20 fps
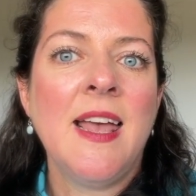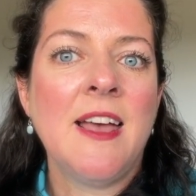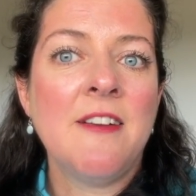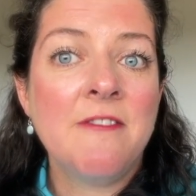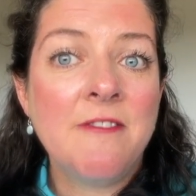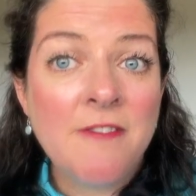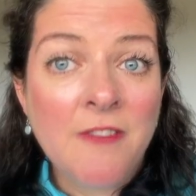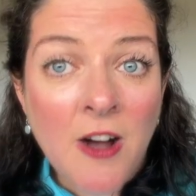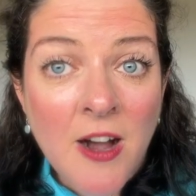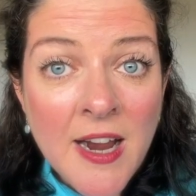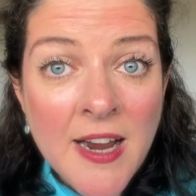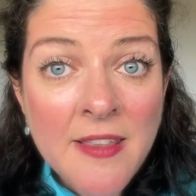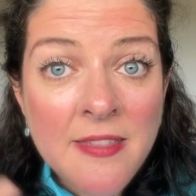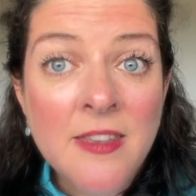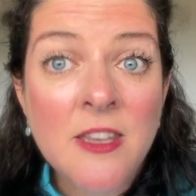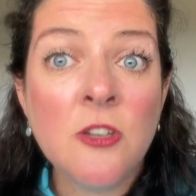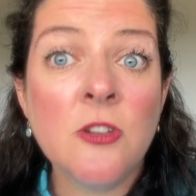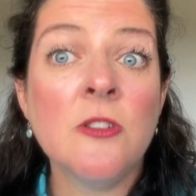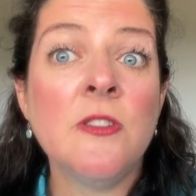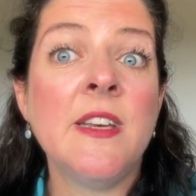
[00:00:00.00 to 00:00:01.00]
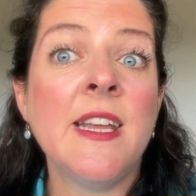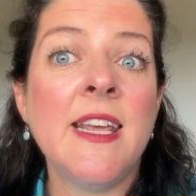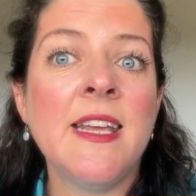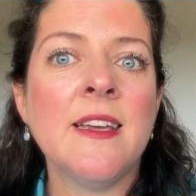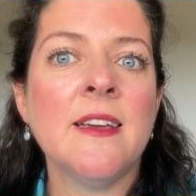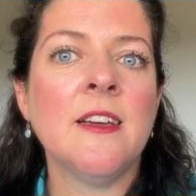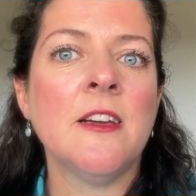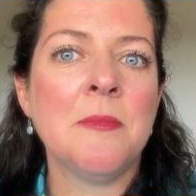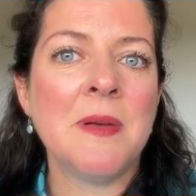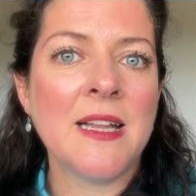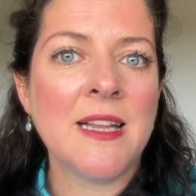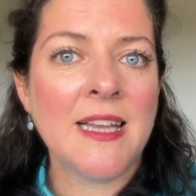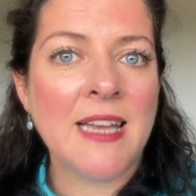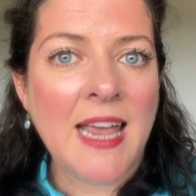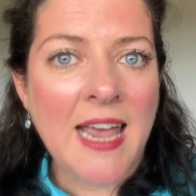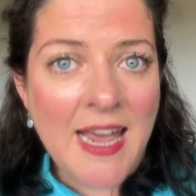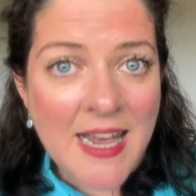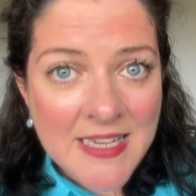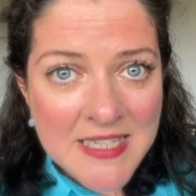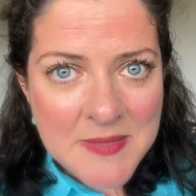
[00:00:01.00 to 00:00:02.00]
Find the unique and compelling
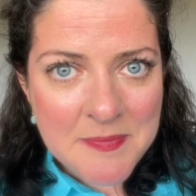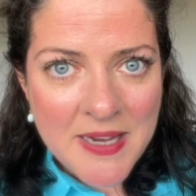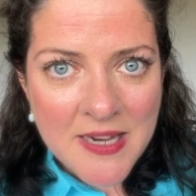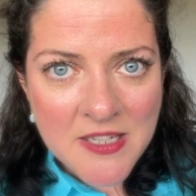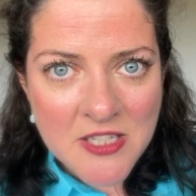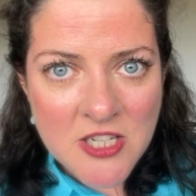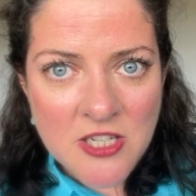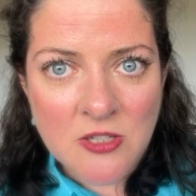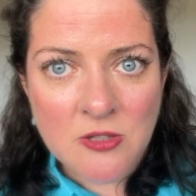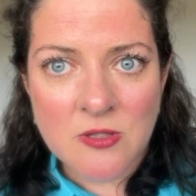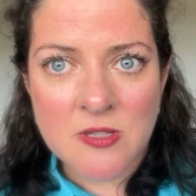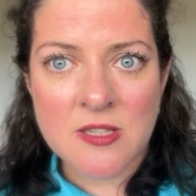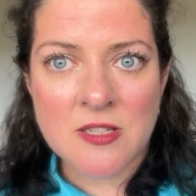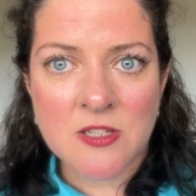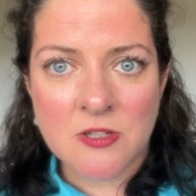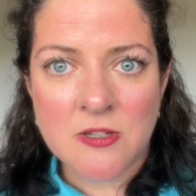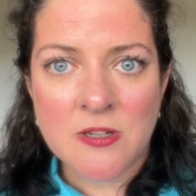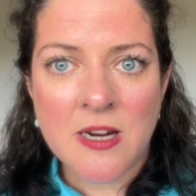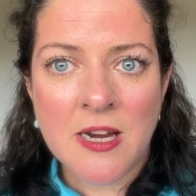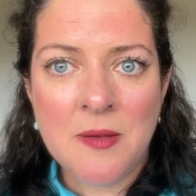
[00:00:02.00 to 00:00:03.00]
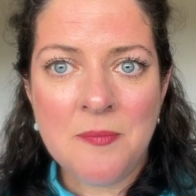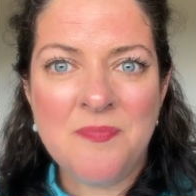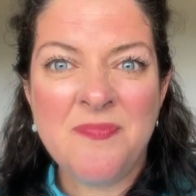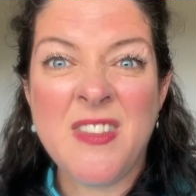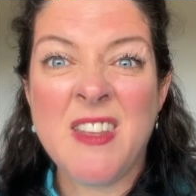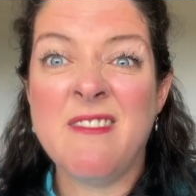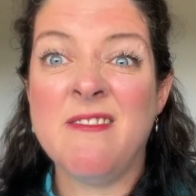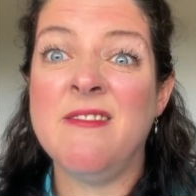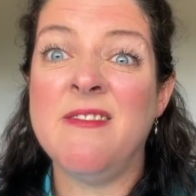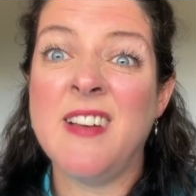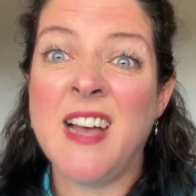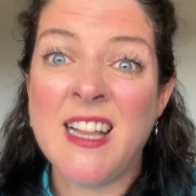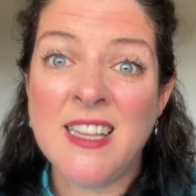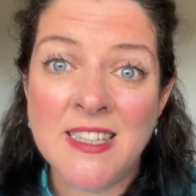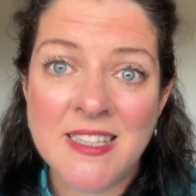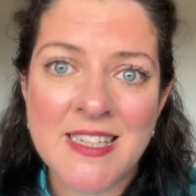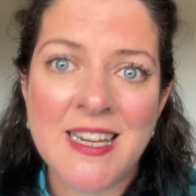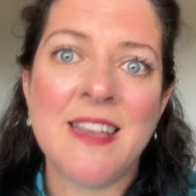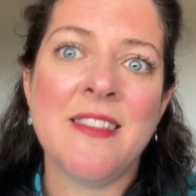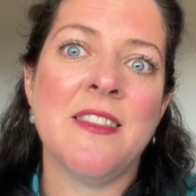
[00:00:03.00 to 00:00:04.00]
aspect to your story.
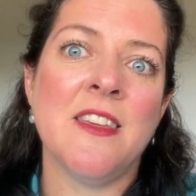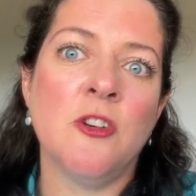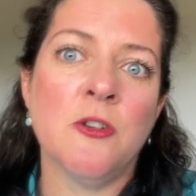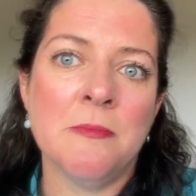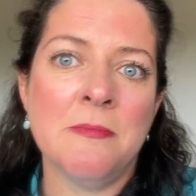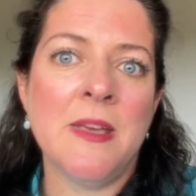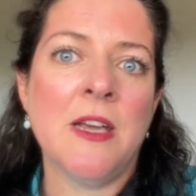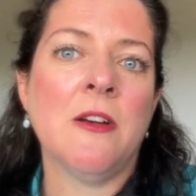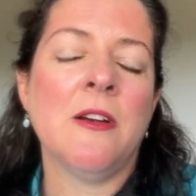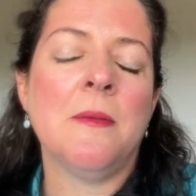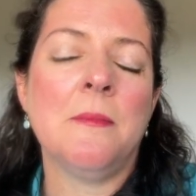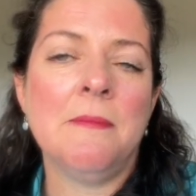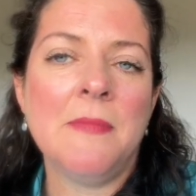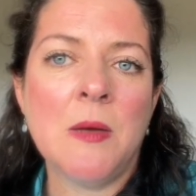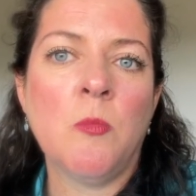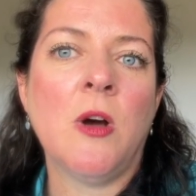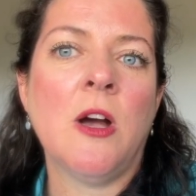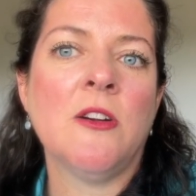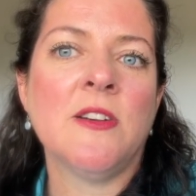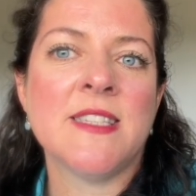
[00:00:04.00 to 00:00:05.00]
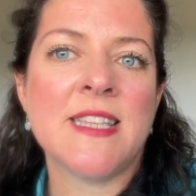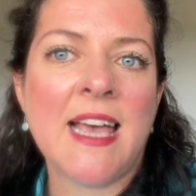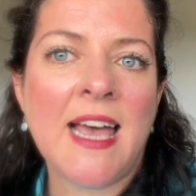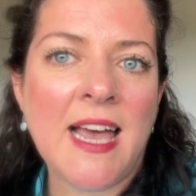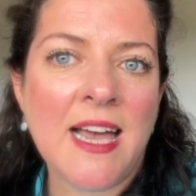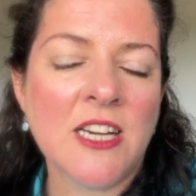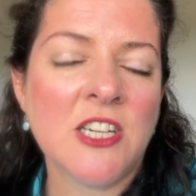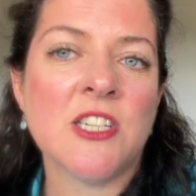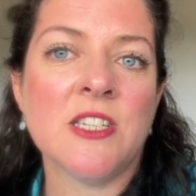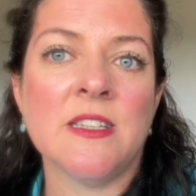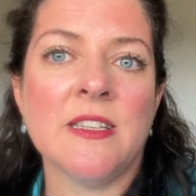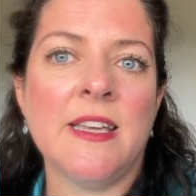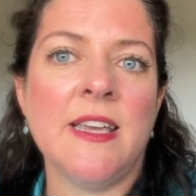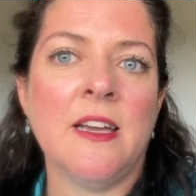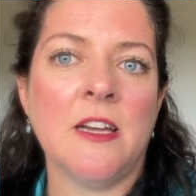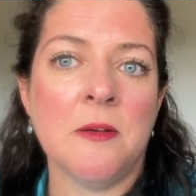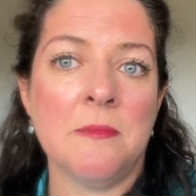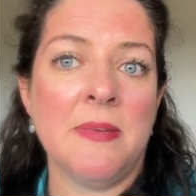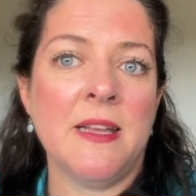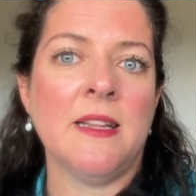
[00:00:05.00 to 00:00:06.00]
Validate that your memoir is actually a
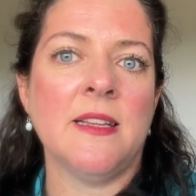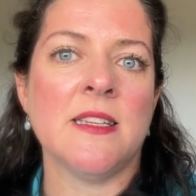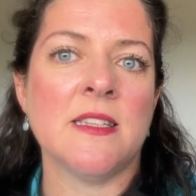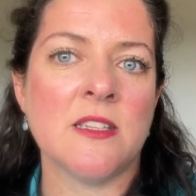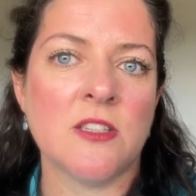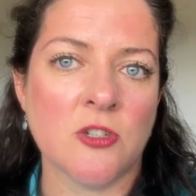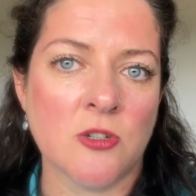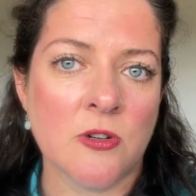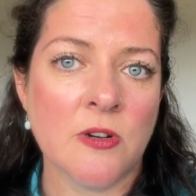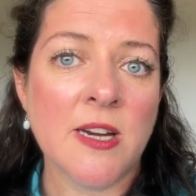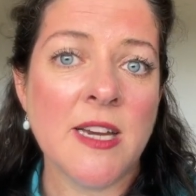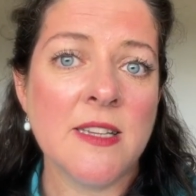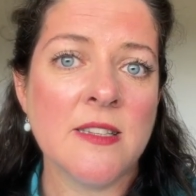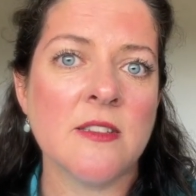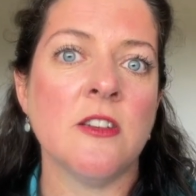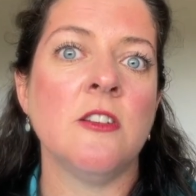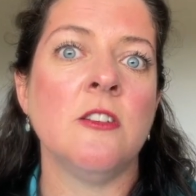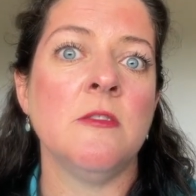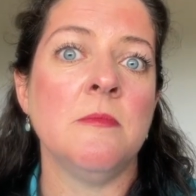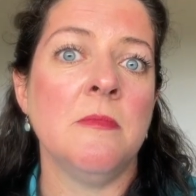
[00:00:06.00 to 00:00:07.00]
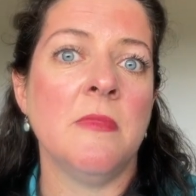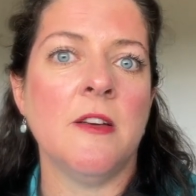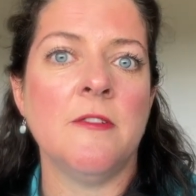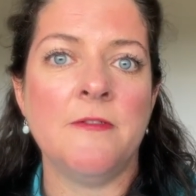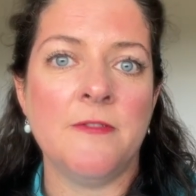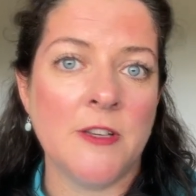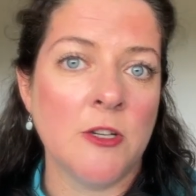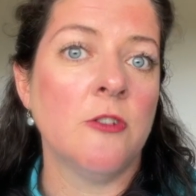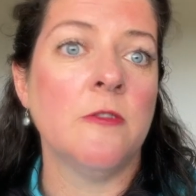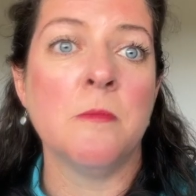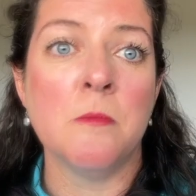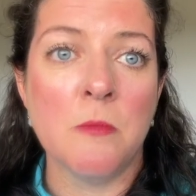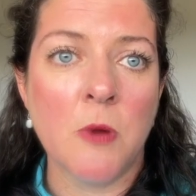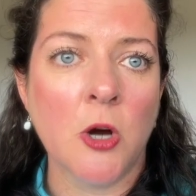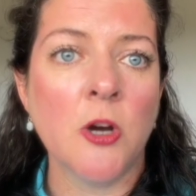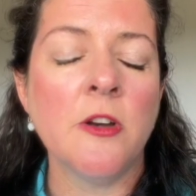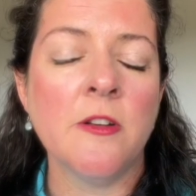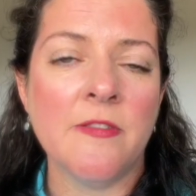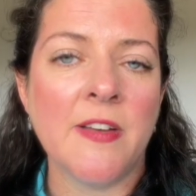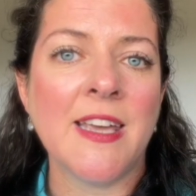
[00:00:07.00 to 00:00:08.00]
compelling story so you feel
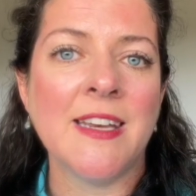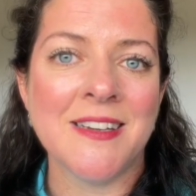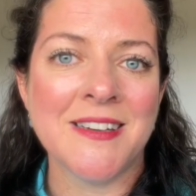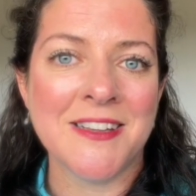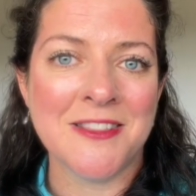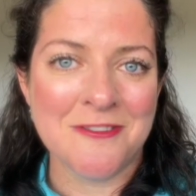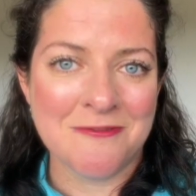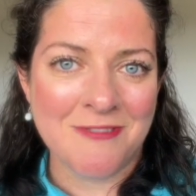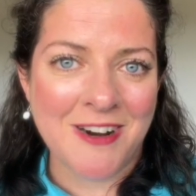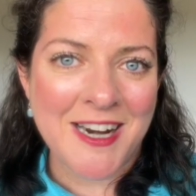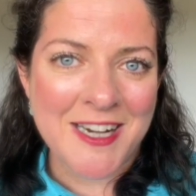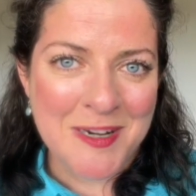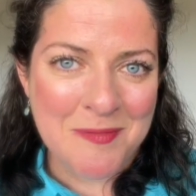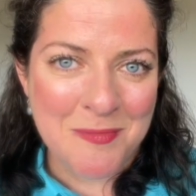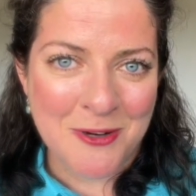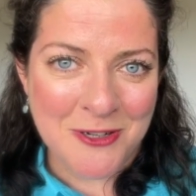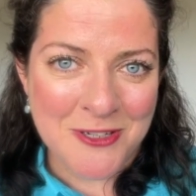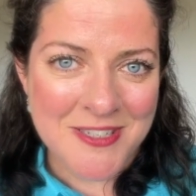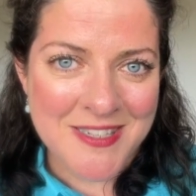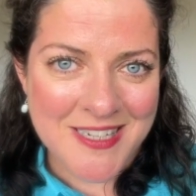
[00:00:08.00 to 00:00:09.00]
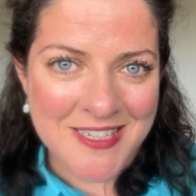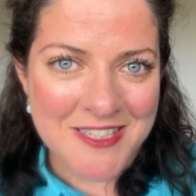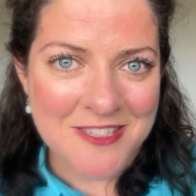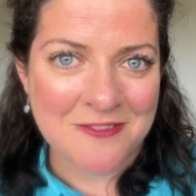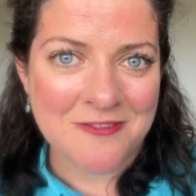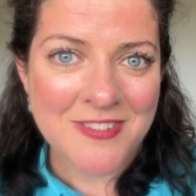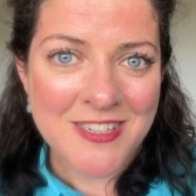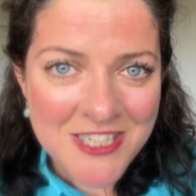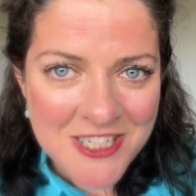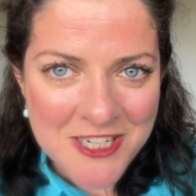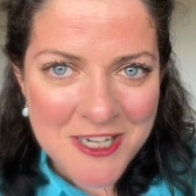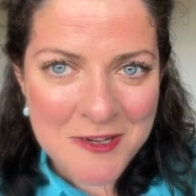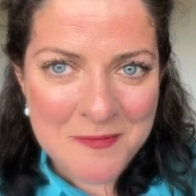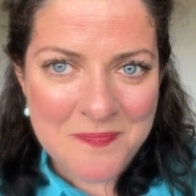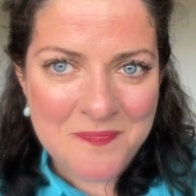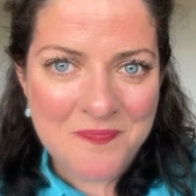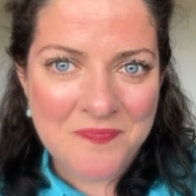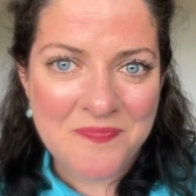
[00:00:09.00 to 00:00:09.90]
motivated in the writing process to finish it.